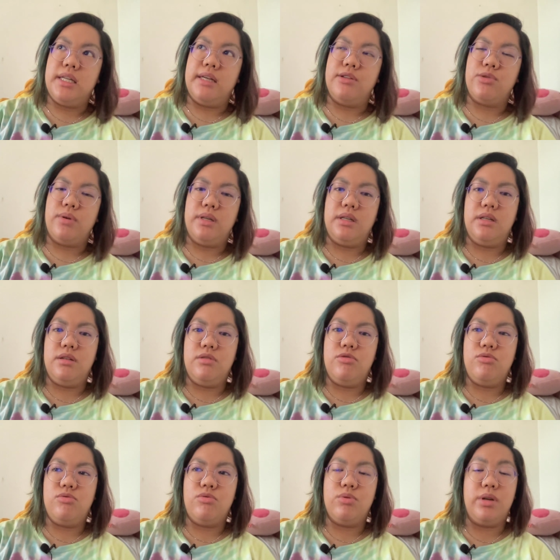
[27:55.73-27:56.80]
in
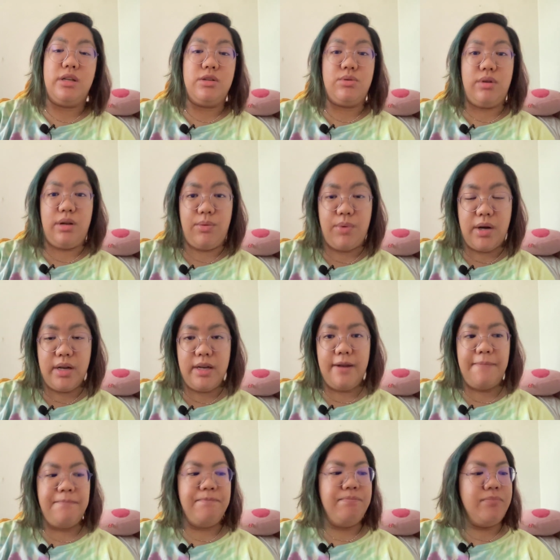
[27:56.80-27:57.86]
2021.
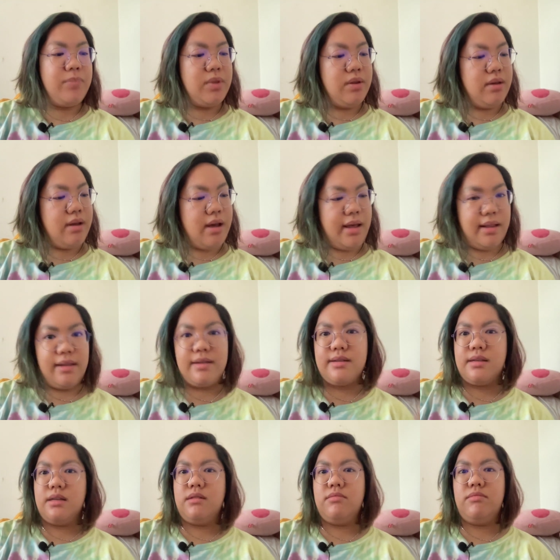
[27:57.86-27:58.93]
I
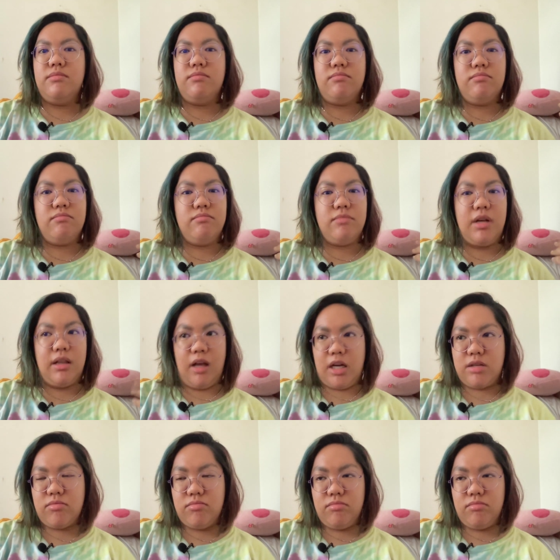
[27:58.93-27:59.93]
listen a lot.